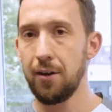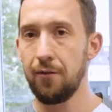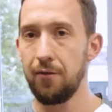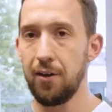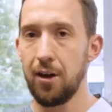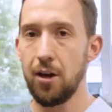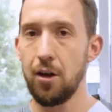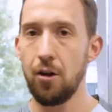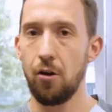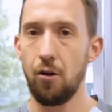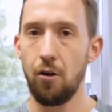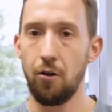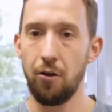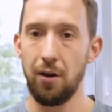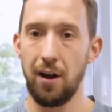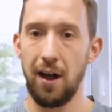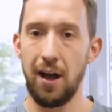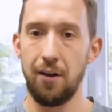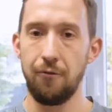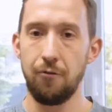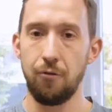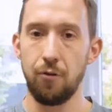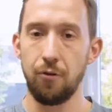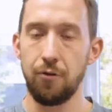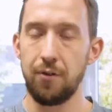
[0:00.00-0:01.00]
a video
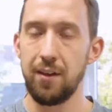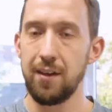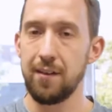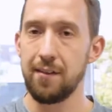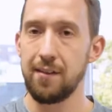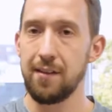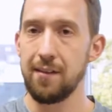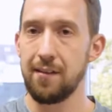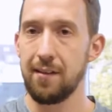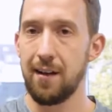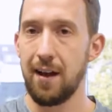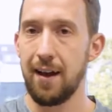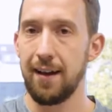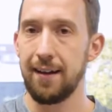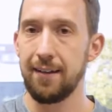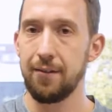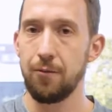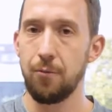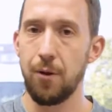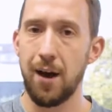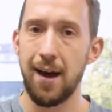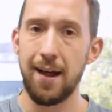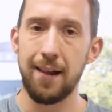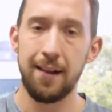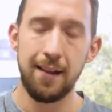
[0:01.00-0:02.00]
online for this design as
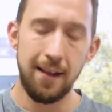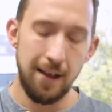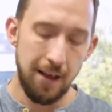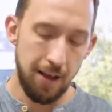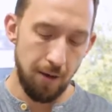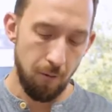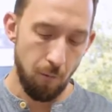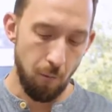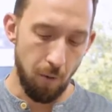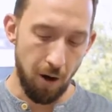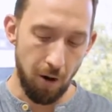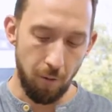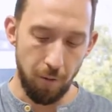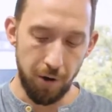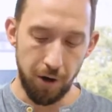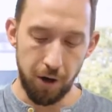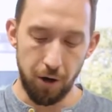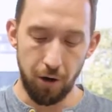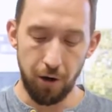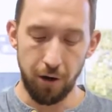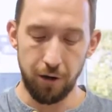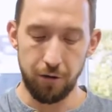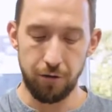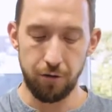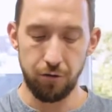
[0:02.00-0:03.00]
well, where we're
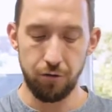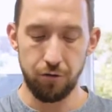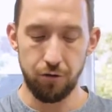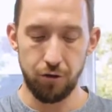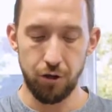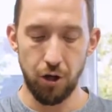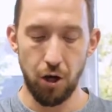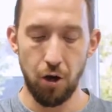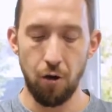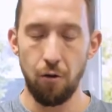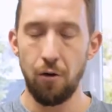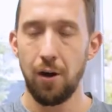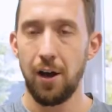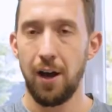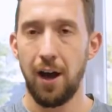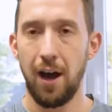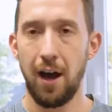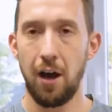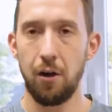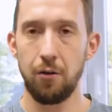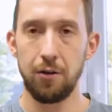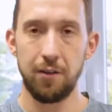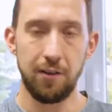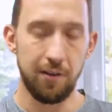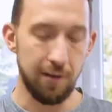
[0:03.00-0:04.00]
going to show
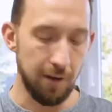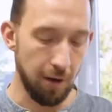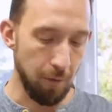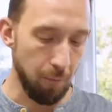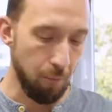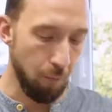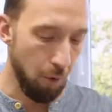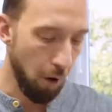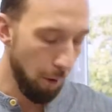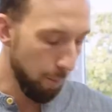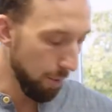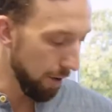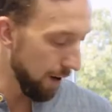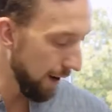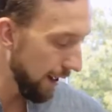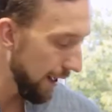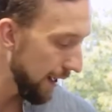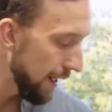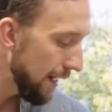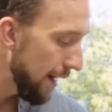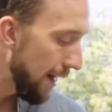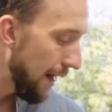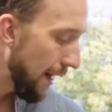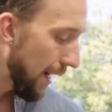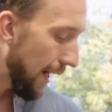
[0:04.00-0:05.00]
how it's done
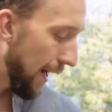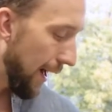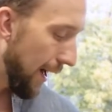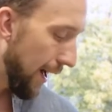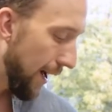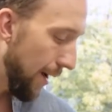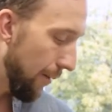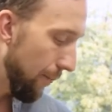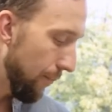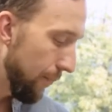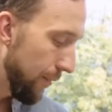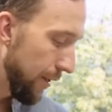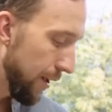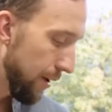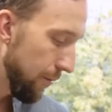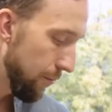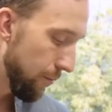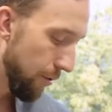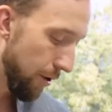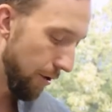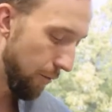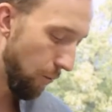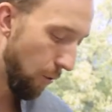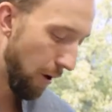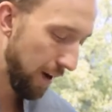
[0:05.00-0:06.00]
properly.
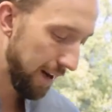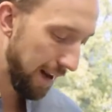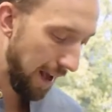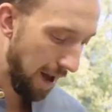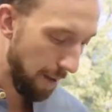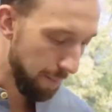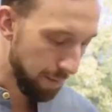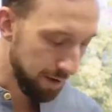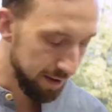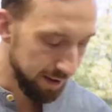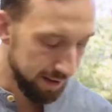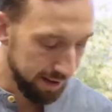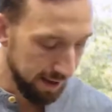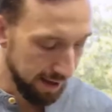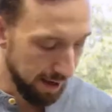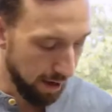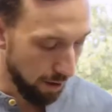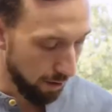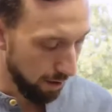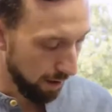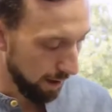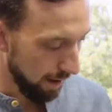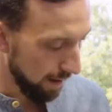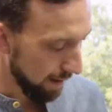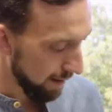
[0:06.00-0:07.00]
But what happened here
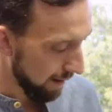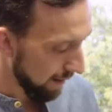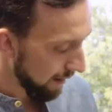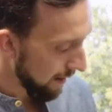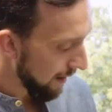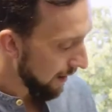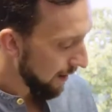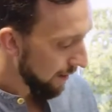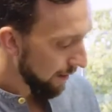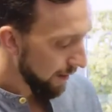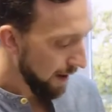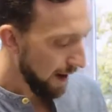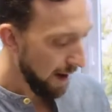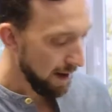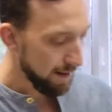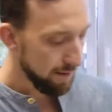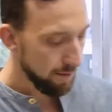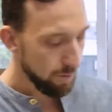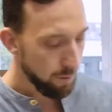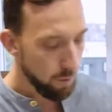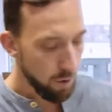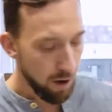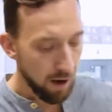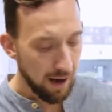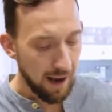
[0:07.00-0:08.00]
is that
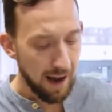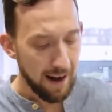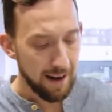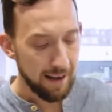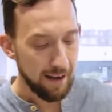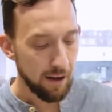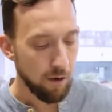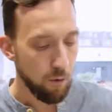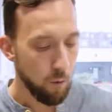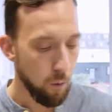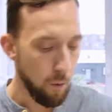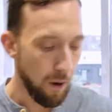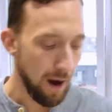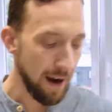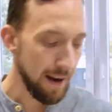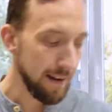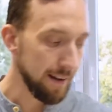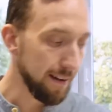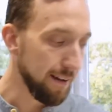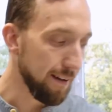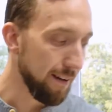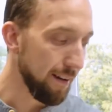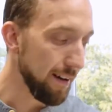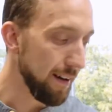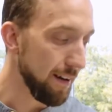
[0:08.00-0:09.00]
we're getting quite a
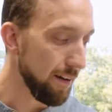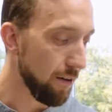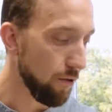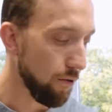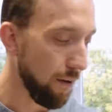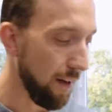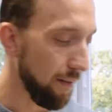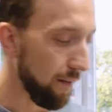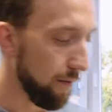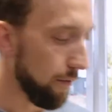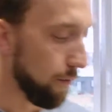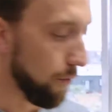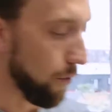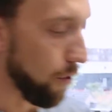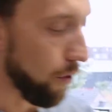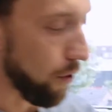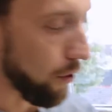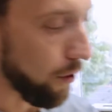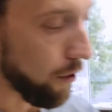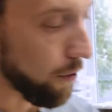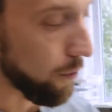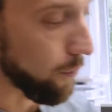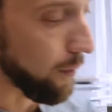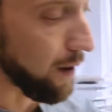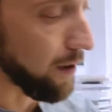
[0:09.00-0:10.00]
clean transfer
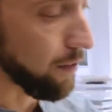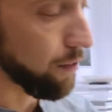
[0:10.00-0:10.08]
all the way